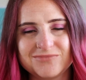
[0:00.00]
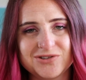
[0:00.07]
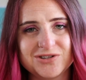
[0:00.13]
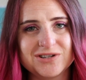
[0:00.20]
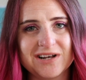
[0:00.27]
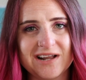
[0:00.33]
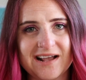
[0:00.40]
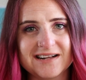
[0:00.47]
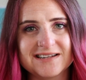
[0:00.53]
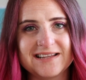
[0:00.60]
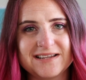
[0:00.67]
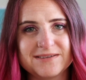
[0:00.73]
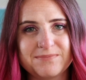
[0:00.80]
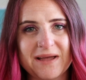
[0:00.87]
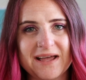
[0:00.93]
you like
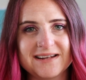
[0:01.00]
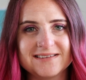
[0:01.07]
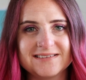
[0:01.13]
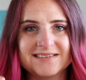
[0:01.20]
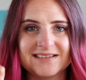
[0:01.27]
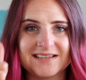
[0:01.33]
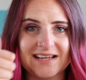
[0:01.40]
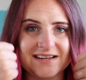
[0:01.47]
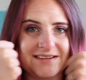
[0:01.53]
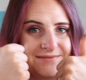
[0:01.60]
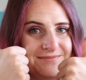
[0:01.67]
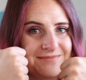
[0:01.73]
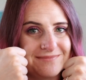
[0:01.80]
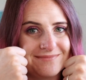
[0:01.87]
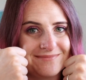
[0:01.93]
these pens,
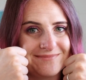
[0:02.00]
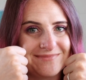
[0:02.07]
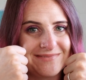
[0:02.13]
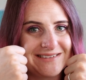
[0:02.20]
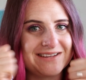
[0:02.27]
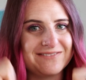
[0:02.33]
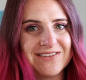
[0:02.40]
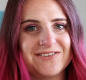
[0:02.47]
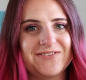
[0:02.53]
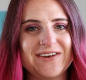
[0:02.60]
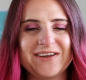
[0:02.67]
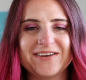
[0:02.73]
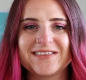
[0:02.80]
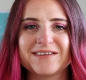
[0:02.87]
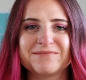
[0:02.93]
then give this
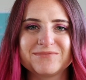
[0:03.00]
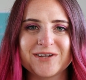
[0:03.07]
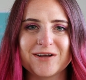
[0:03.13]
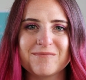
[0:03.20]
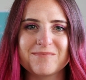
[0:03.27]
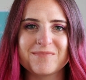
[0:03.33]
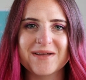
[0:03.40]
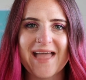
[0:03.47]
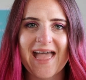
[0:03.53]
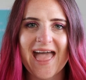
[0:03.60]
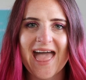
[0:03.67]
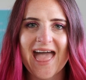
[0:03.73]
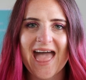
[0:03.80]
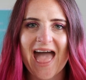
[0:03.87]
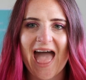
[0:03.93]
video a thumbs up.
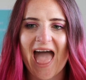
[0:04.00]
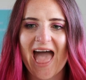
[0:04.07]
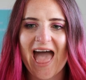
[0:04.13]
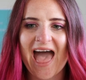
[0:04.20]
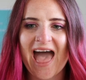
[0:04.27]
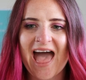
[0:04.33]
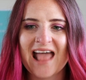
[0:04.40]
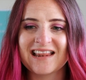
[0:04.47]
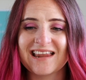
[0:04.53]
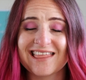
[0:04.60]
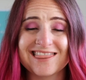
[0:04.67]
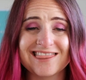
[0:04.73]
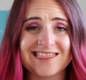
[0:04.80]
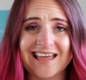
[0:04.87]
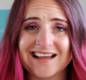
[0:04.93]

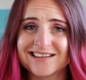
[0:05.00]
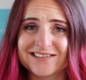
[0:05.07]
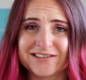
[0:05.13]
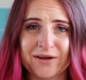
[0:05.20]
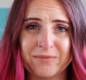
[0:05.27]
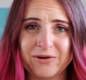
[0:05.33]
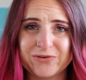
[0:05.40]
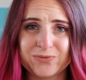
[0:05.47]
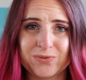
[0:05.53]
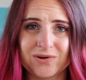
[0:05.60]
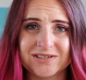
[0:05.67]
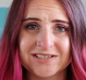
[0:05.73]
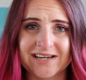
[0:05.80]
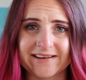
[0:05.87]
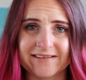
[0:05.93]
And thanks so much for
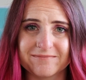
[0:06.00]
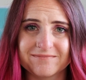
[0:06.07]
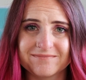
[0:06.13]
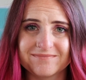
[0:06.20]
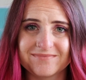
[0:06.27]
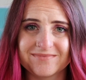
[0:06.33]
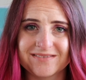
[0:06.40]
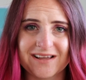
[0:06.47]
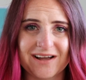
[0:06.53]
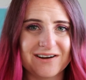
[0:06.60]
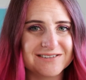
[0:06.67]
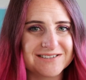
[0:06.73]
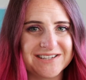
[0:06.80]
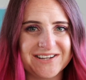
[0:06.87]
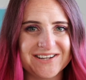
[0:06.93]
watching.
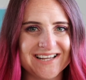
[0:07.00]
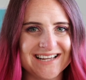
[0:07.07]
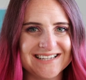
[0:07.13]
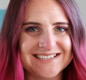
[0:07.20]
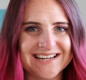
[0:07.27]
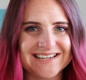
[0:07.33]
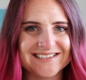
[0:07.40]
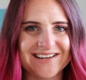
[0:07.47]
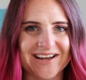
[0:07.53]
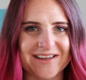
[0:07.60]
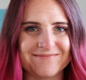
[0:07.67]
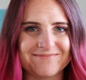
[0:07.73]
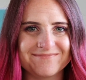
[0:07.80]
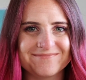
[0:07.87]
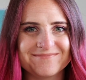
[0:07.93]
I'll see you guys next
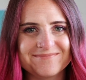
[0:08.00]
time.